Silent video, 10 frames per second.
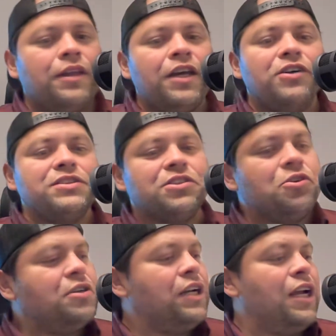Hey, how's it
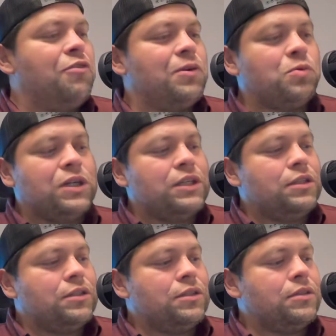going, everyone?
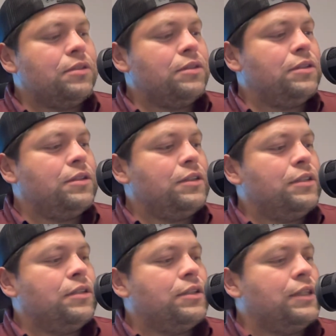
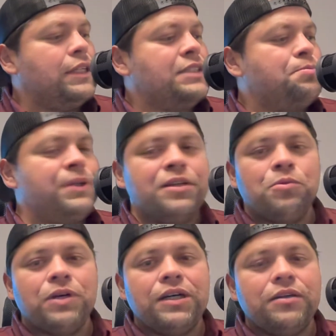It's been a
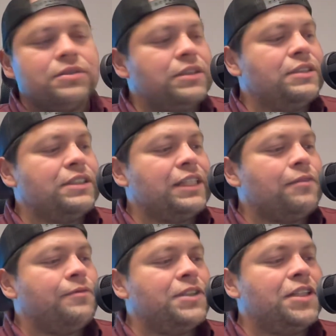while since
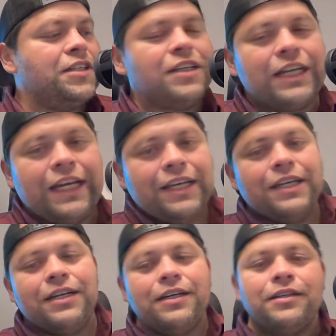I've done
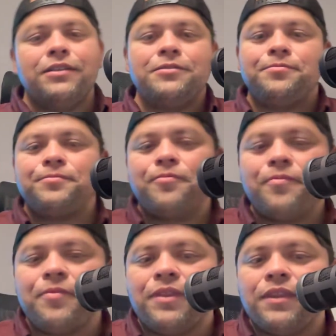a
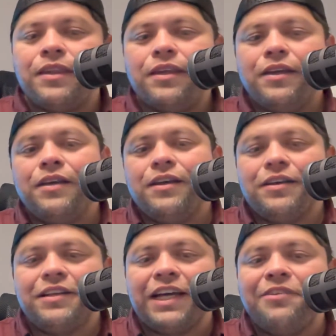
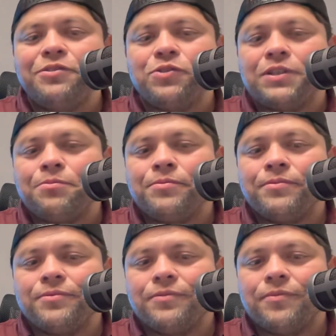live stream.
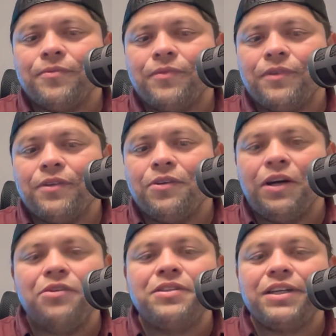
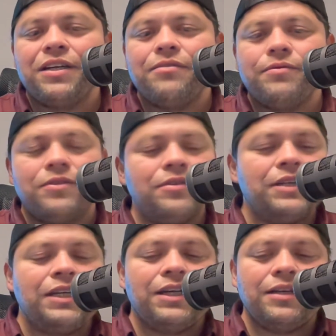I don't think I've. Oh,
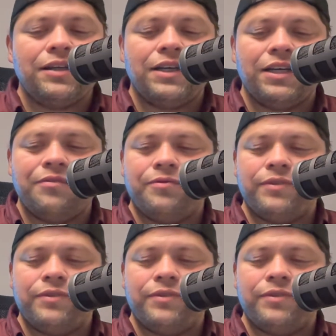yeah, I have.